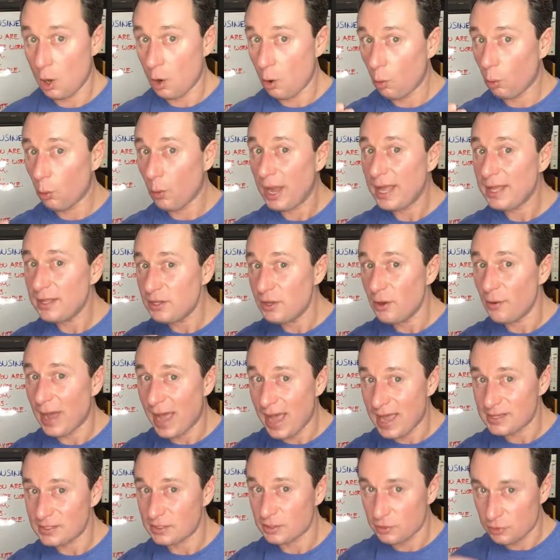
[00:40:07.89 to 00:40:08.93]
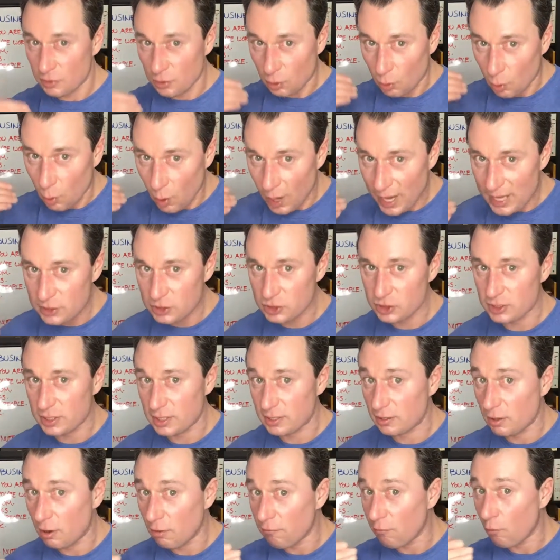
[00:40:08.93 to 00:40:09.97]
When you ask the
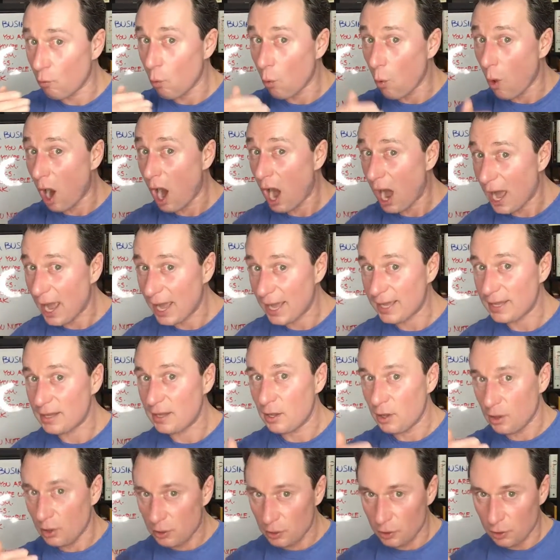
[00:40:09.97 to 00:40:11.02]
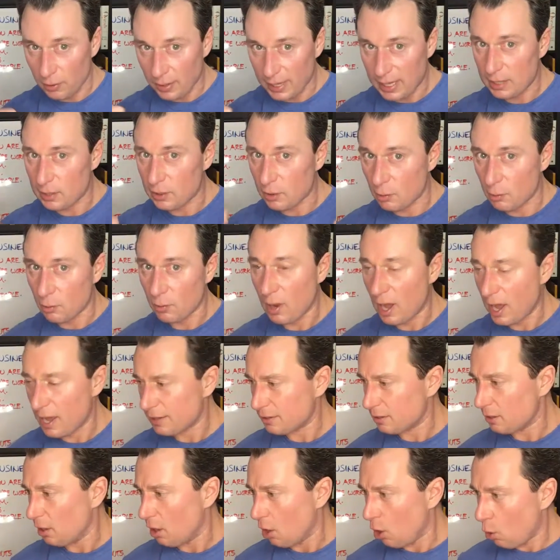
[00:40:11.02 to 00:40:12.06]
question of why you're in a
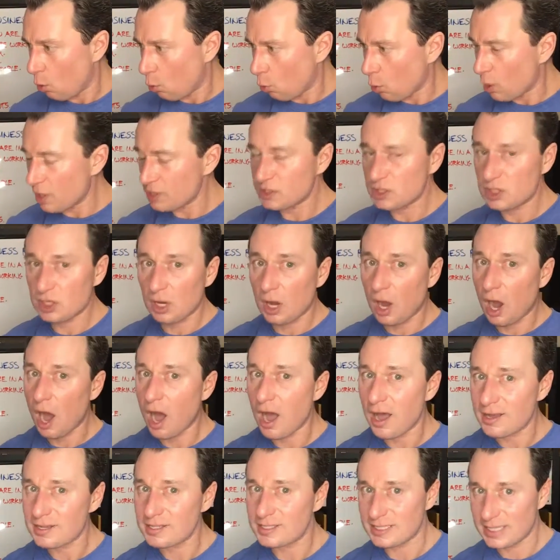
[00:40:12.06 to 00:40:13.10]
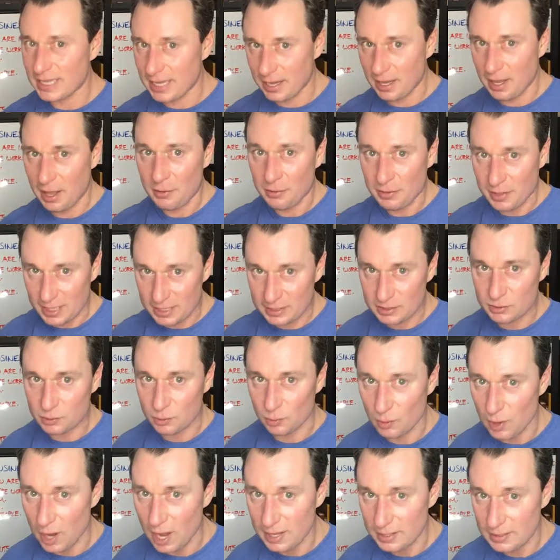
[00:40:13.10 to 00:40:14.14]
rut, what's causing this
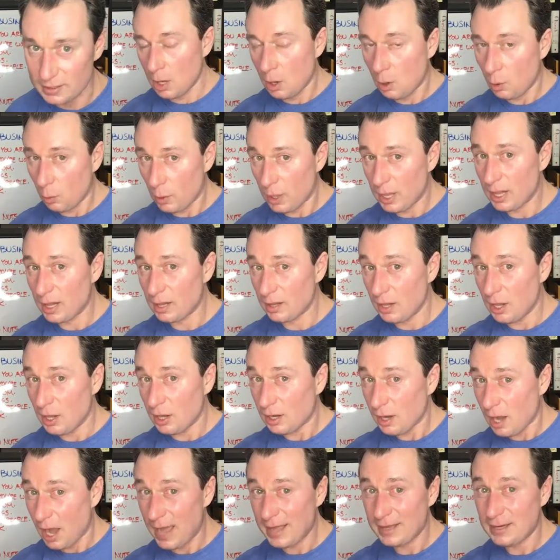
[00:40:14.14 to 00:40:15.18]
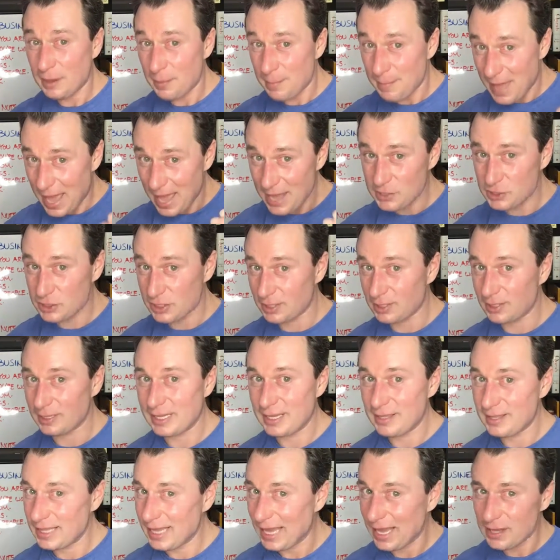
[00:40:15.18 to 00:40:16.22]
rut? Well, kind of magically,
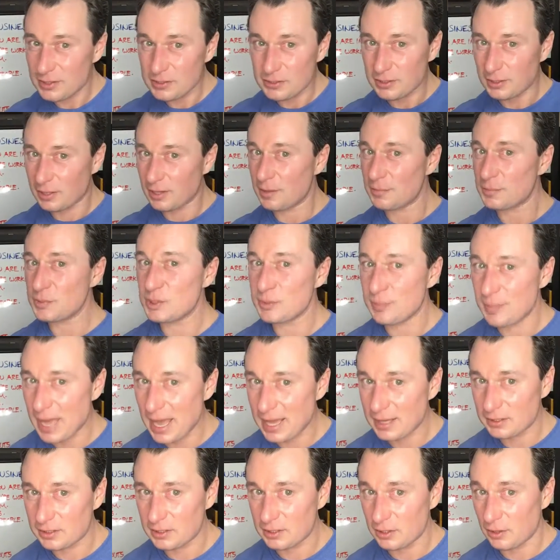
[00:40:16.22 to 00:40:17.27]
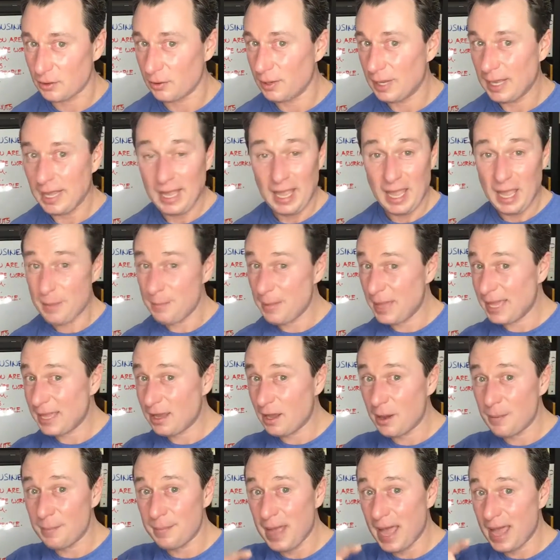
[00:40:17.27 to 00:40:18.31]
the answer comes back to you. It may
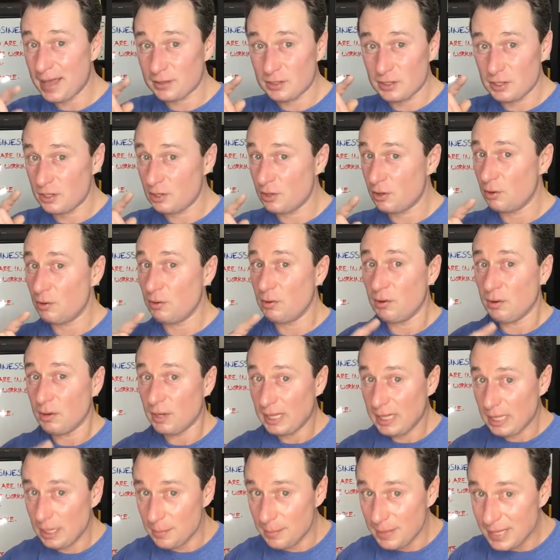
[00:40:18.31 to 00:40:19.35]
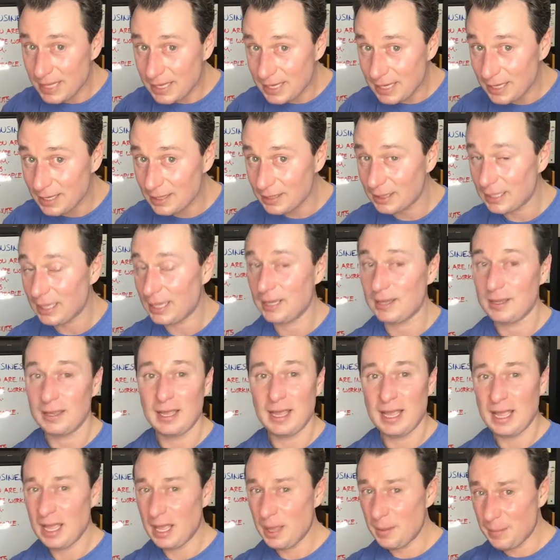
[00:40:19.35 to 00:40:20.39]
come back to you immediately.
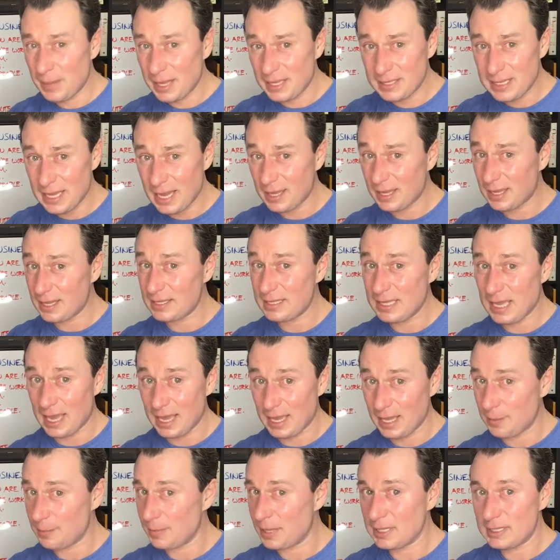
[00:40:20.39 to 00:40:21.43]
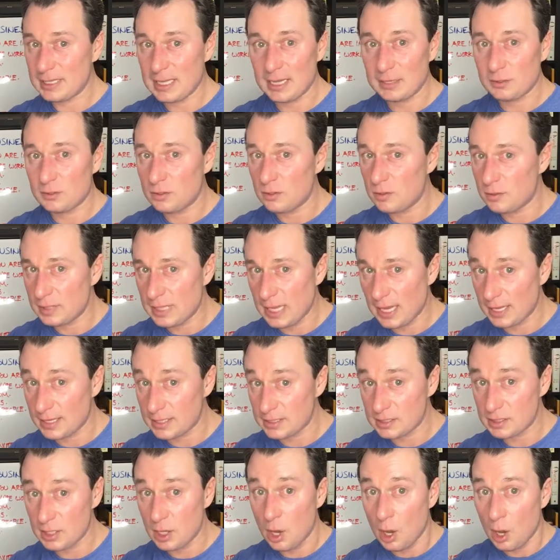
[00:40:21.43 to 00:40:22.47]
It may take a day. It may take 2
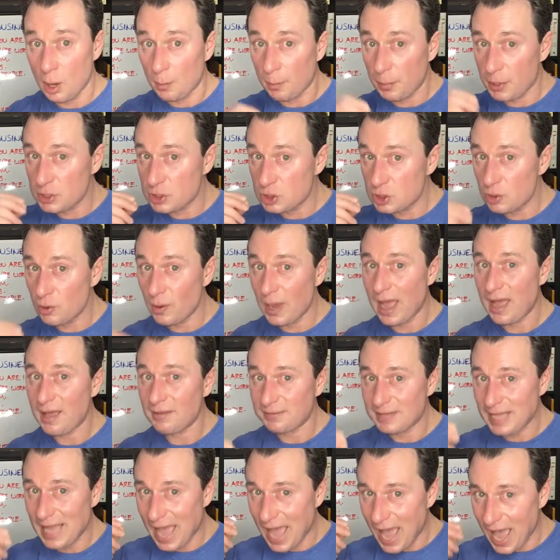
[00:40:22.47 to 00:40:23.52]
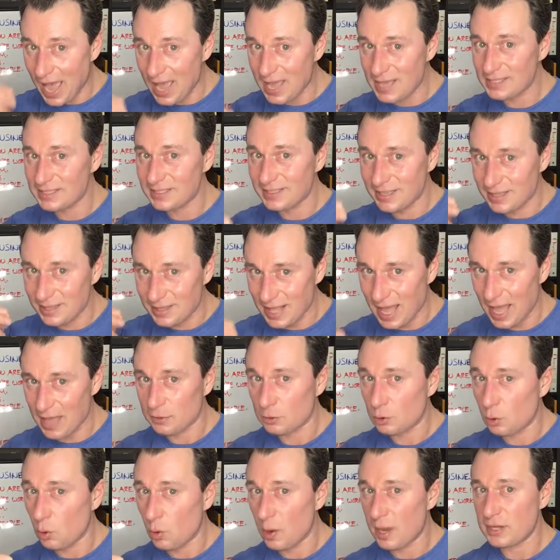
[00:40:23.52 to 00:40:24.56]
days. But you have to ask that
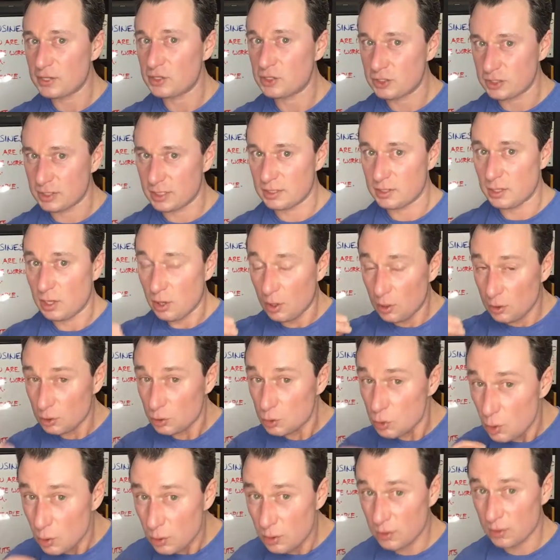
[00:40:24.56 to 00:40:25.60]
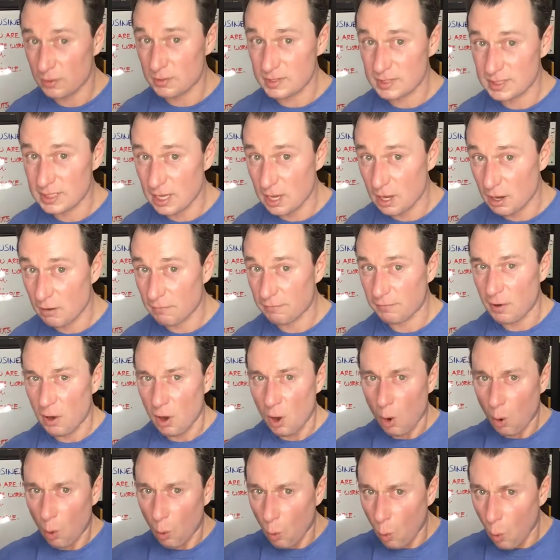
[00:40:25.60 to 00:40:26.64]
question to yourself.
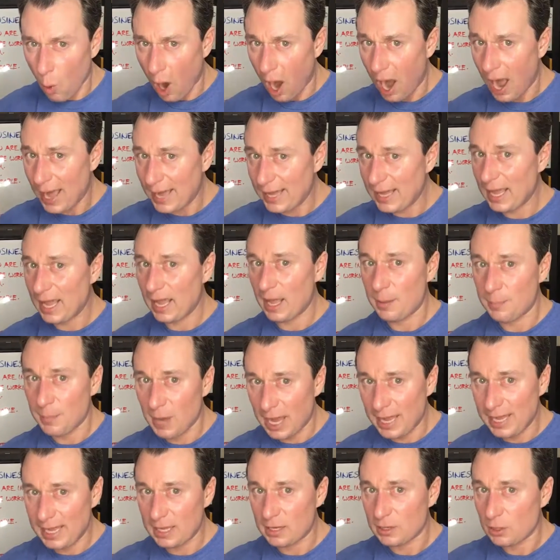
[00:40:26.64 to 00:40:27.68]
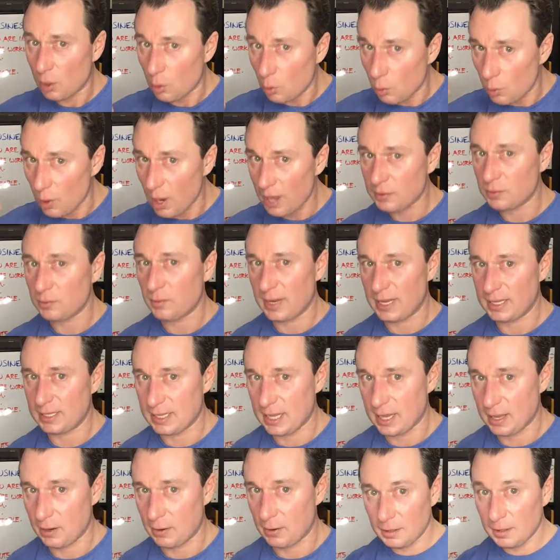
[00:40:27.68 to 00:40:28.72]
Why am I in a rut right
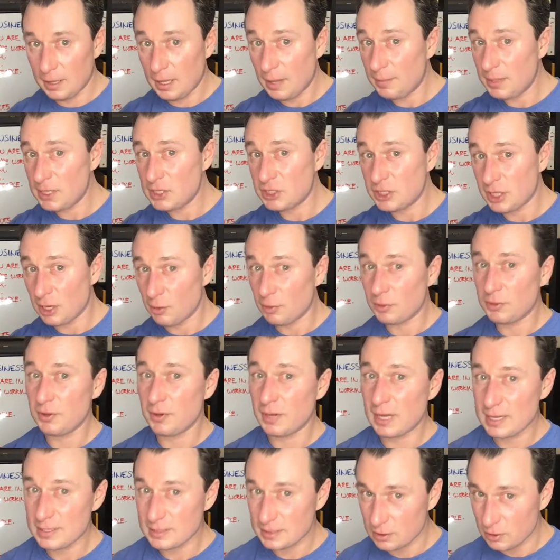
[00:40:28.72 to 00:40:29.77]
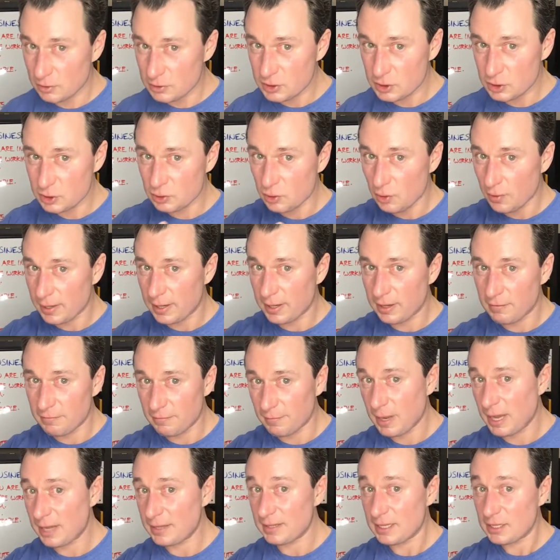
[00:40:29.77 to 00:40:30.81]
now? Let me share with you guys a little story of
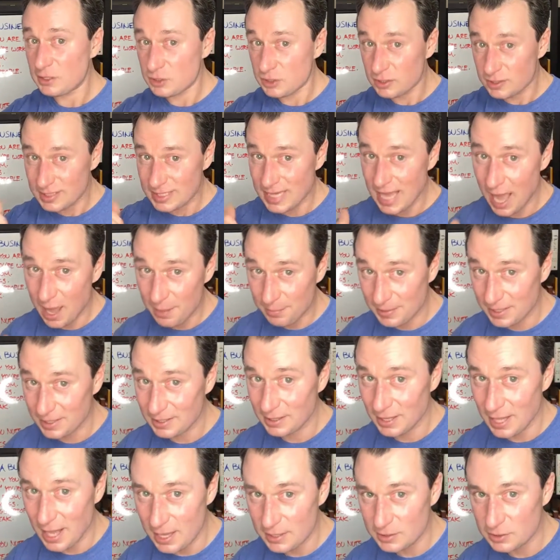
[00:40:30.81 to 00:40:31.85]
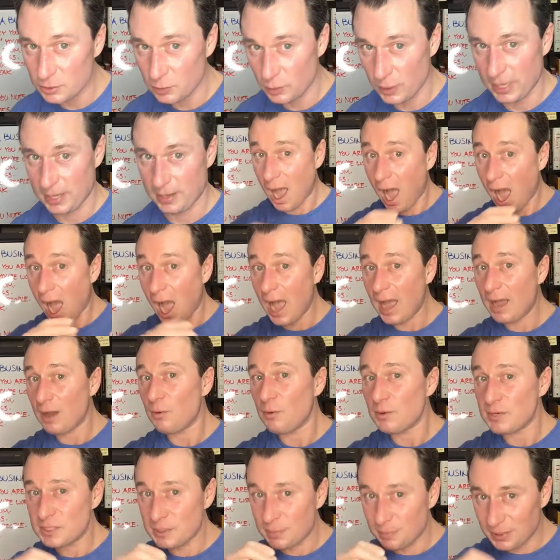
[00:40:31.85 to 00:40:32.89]
mine that just happened last week. I
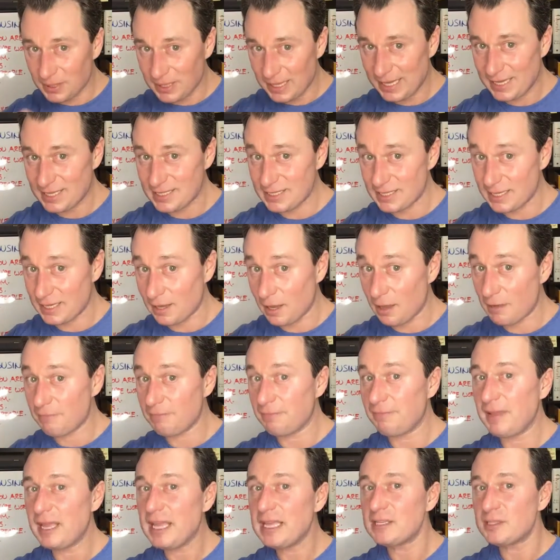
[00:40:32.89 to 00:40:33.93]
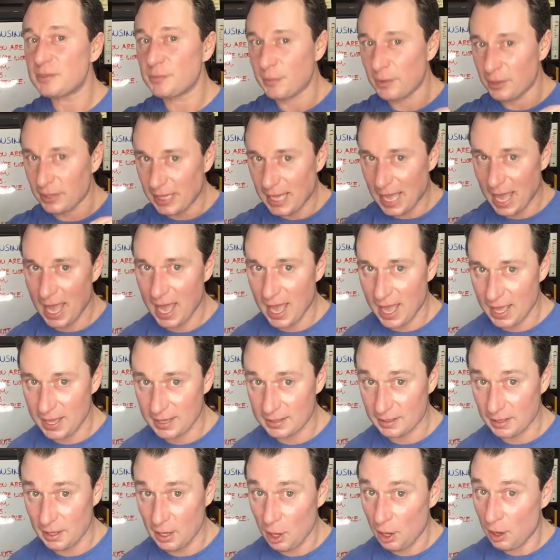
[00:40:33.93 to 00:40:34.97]
was placing a Facebook ad.